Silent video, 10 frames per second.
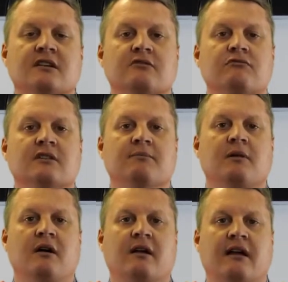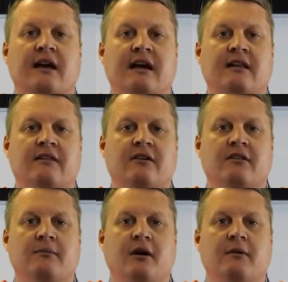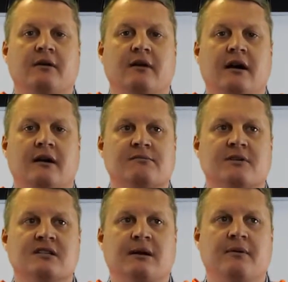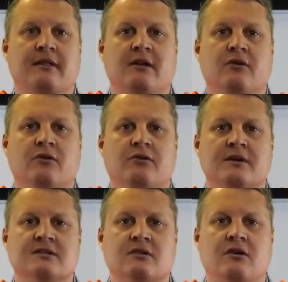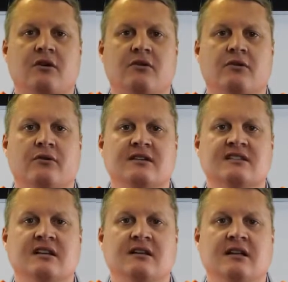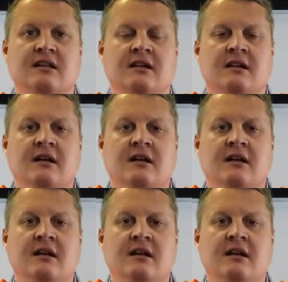It's really blowing a gale out there at the moment, especially up in that northwestern corridor in Sydney.